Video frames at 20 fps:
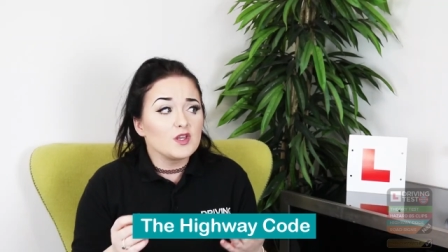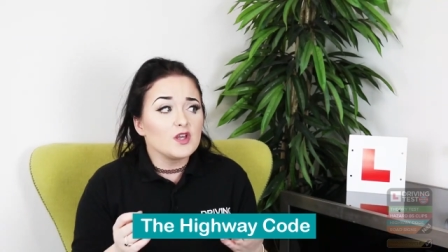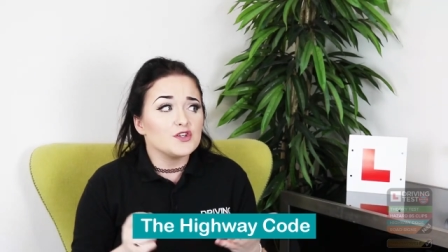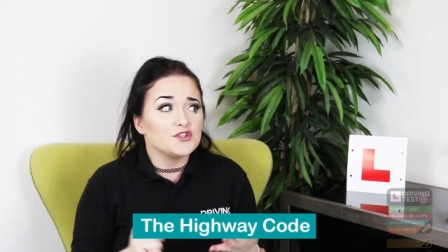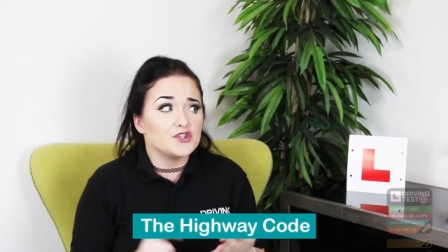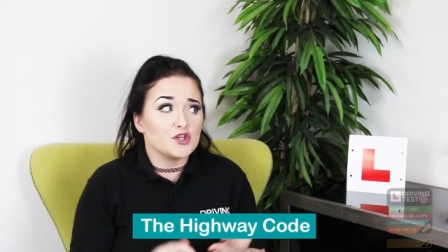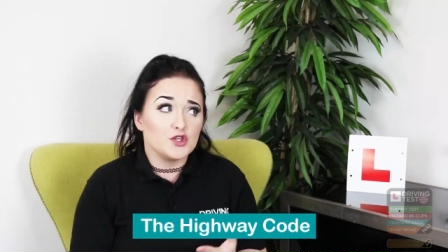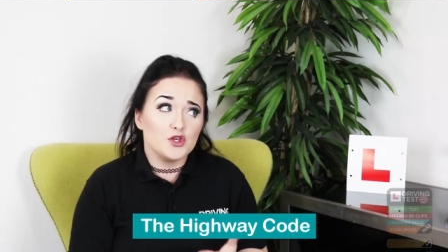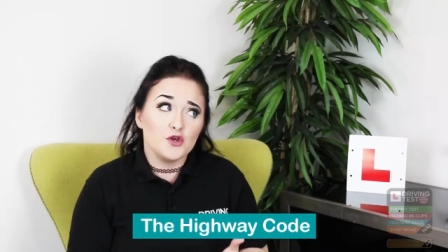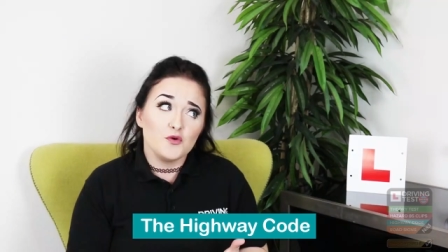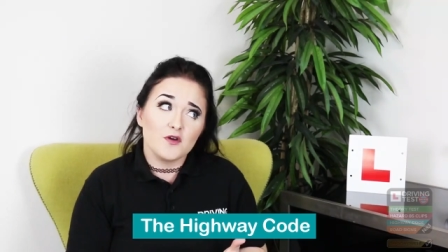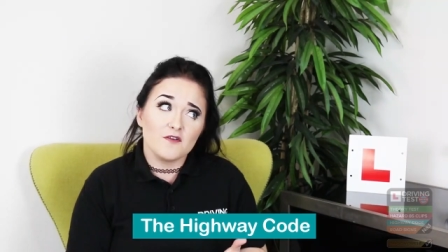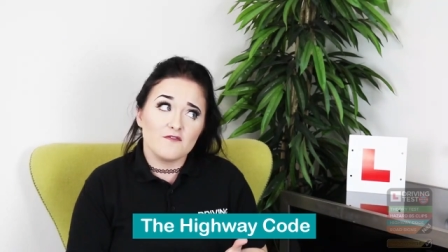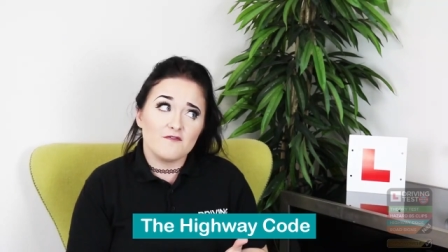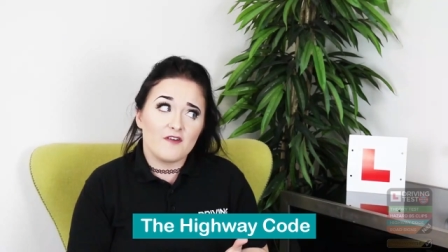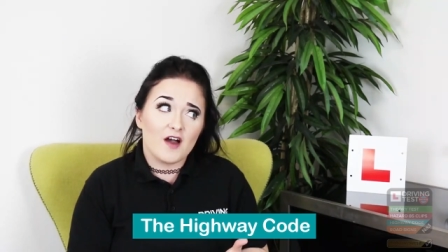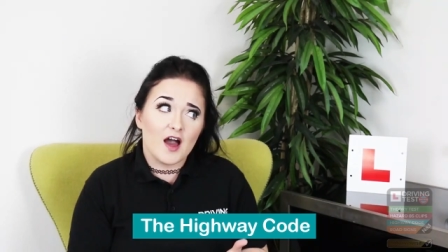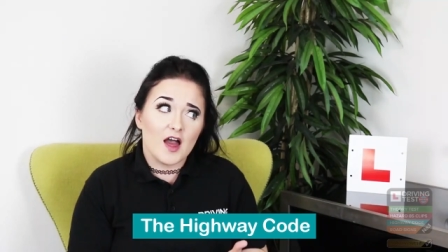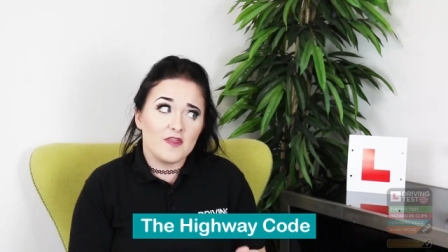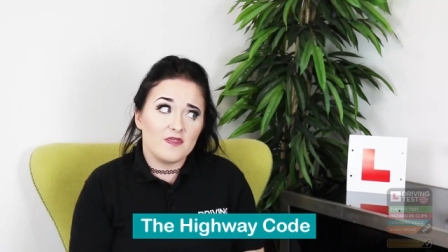So you can
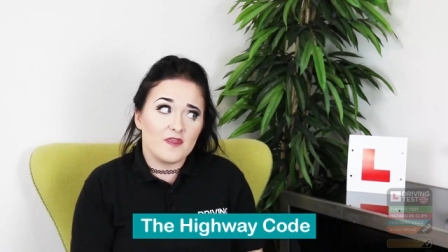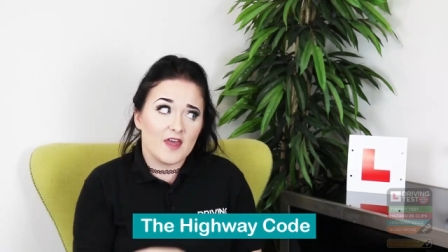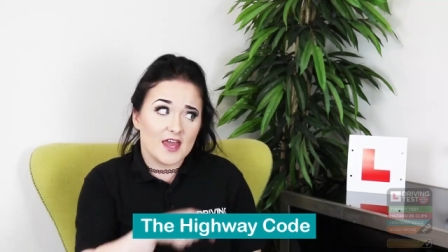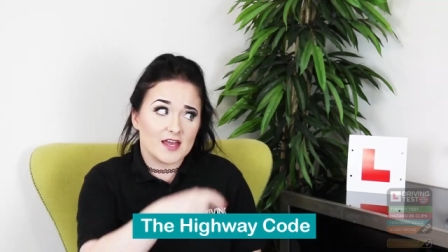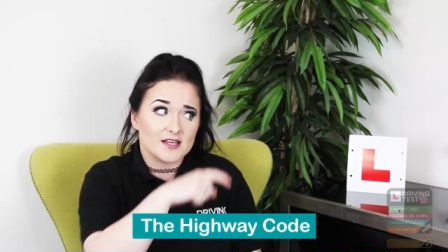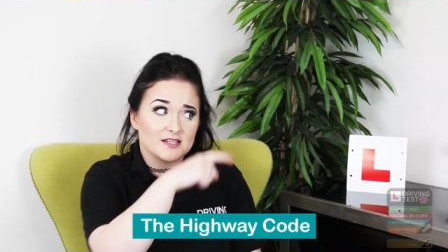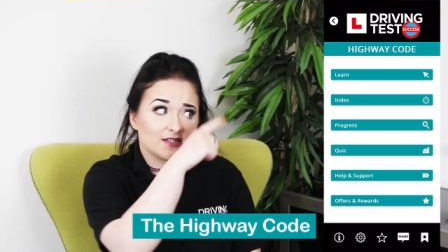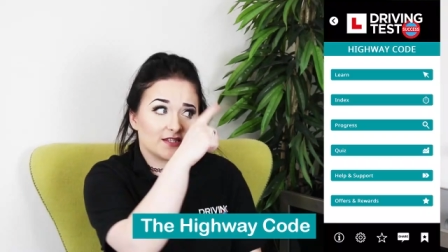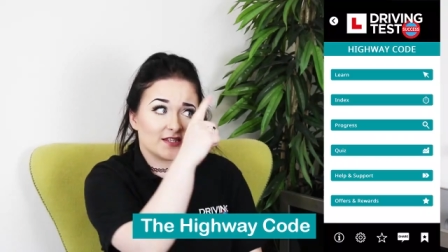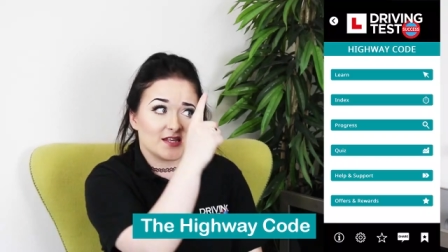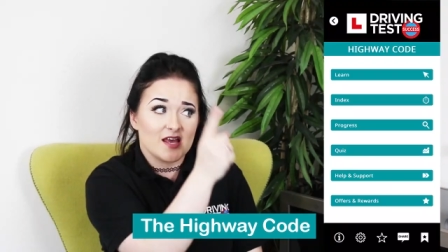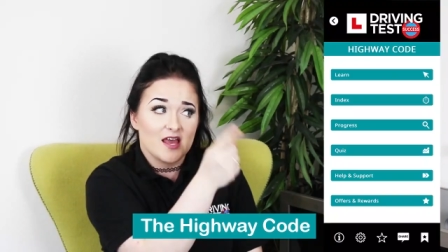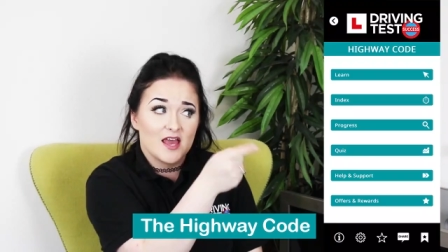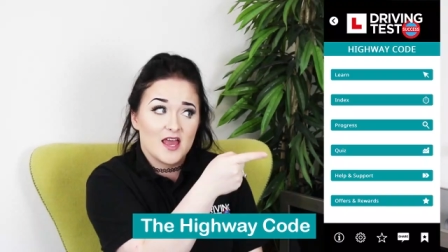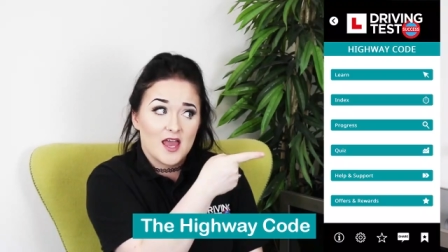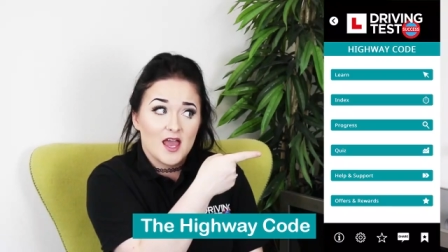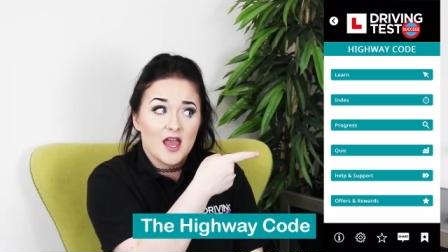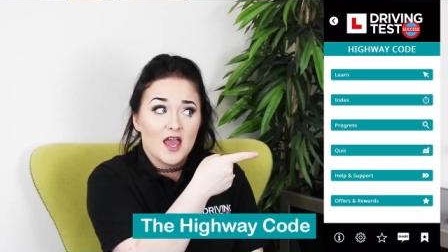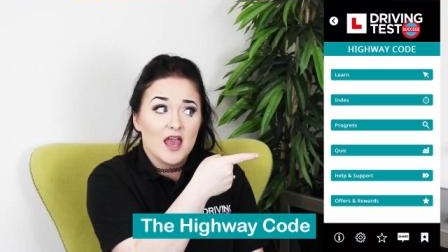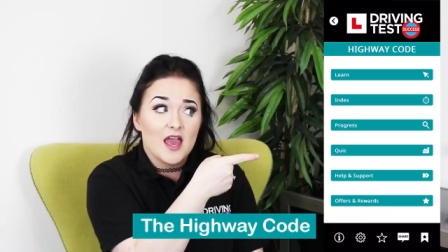find this
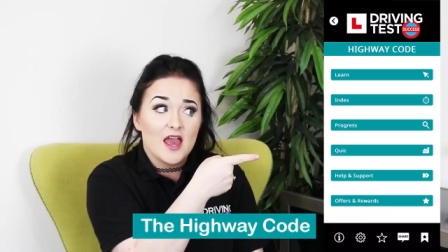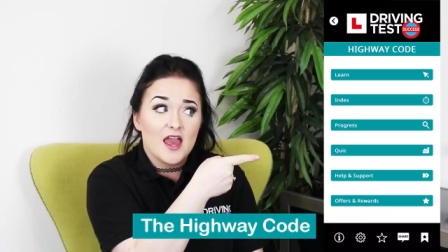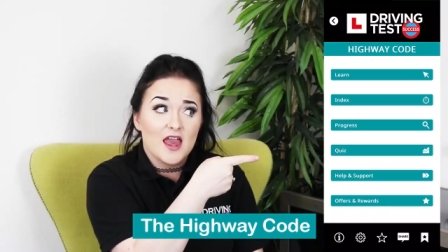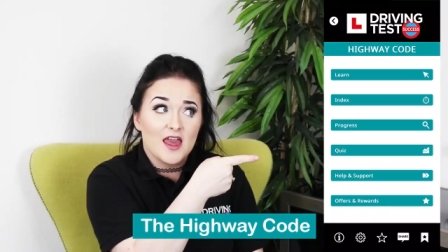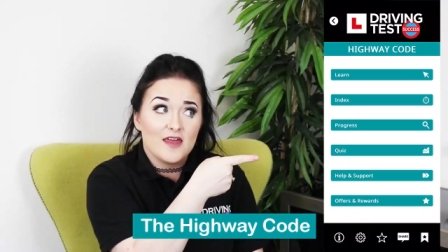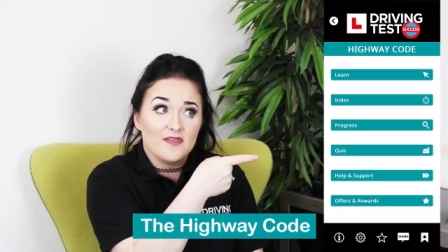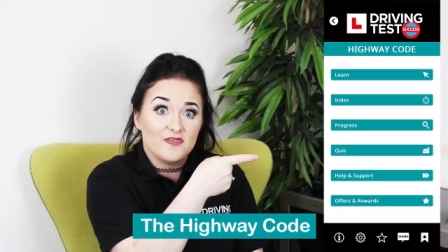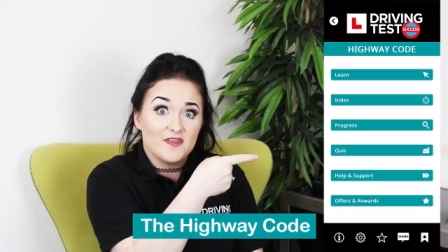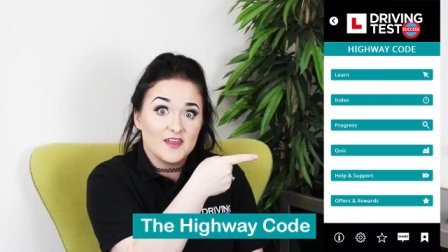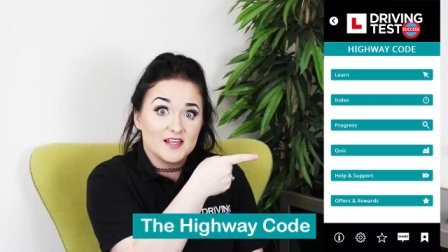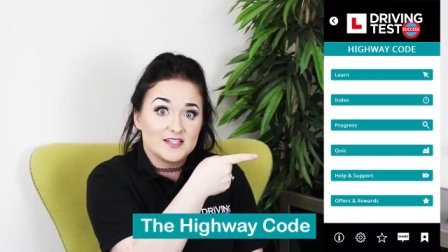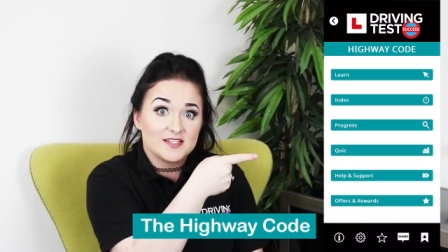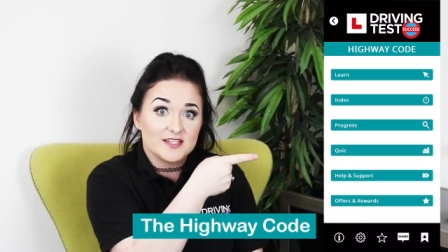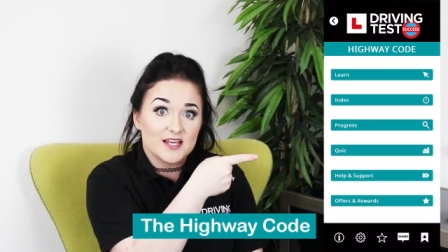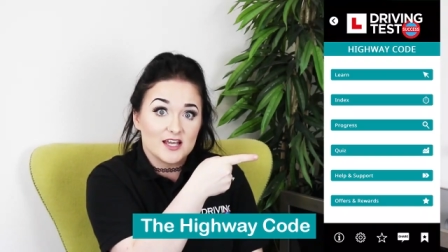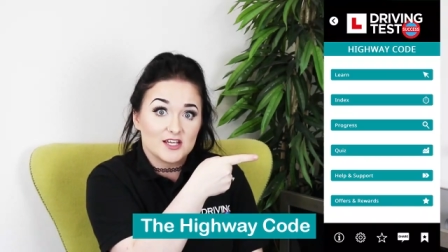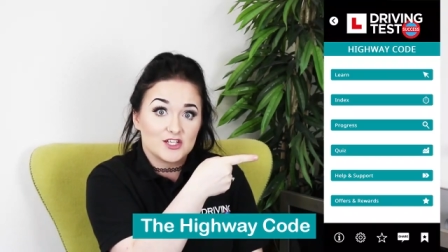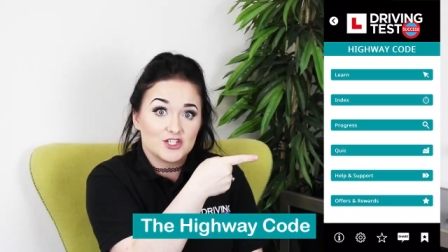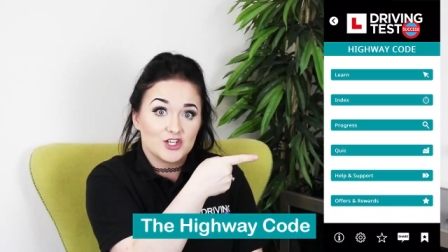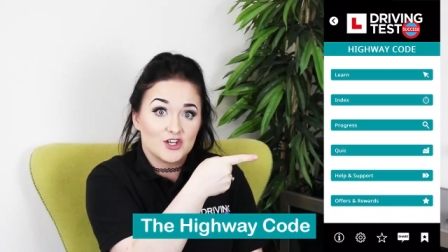in this
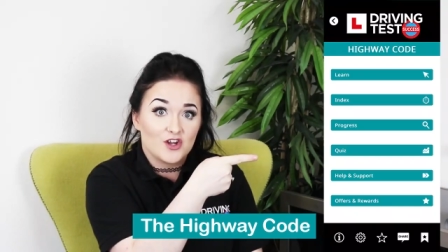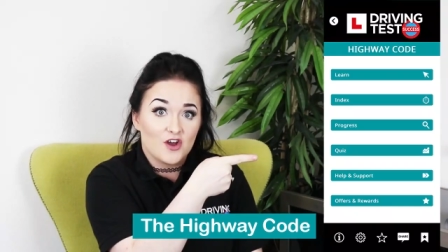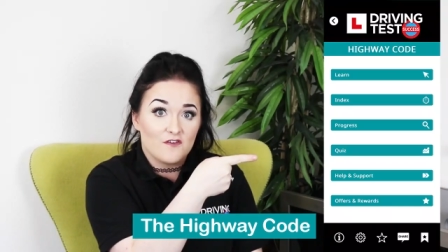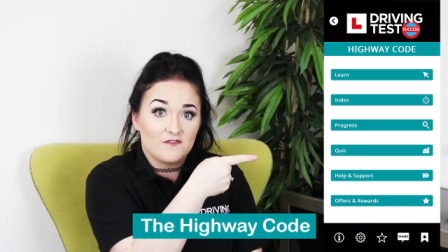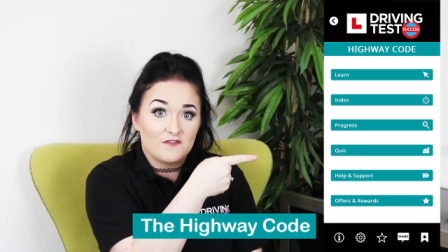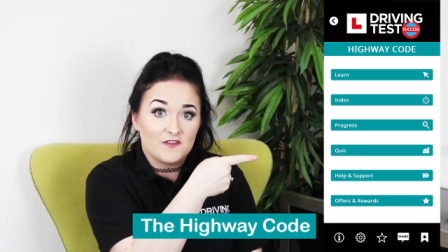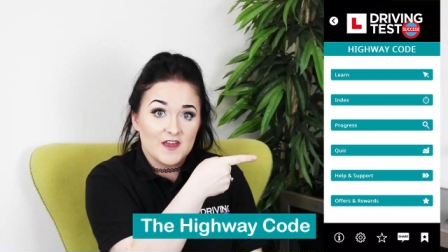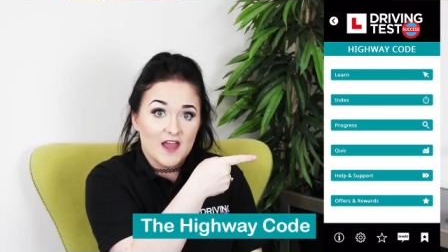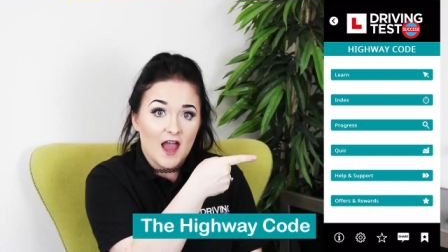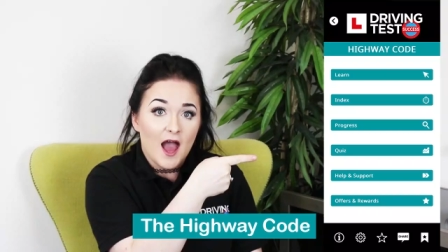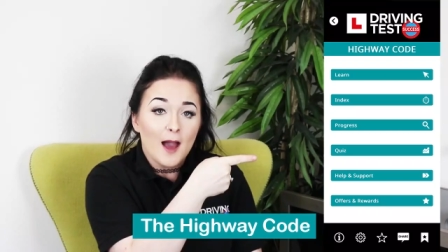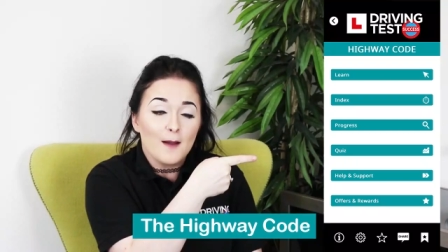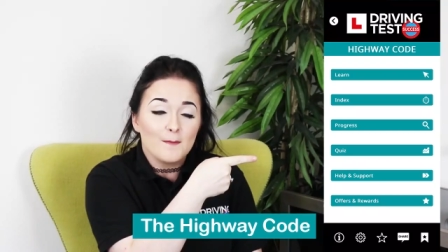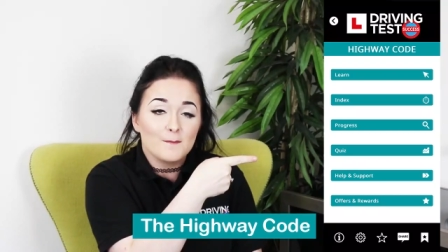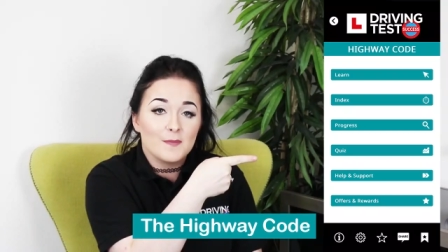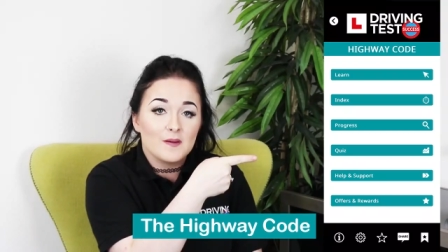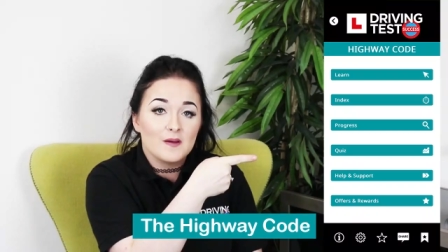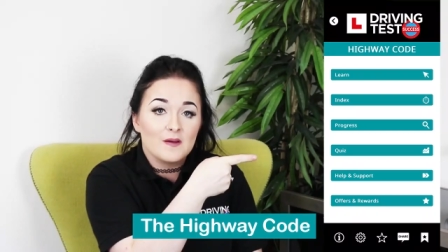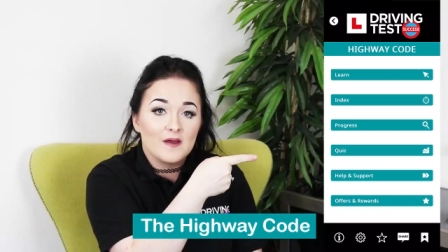section of the app.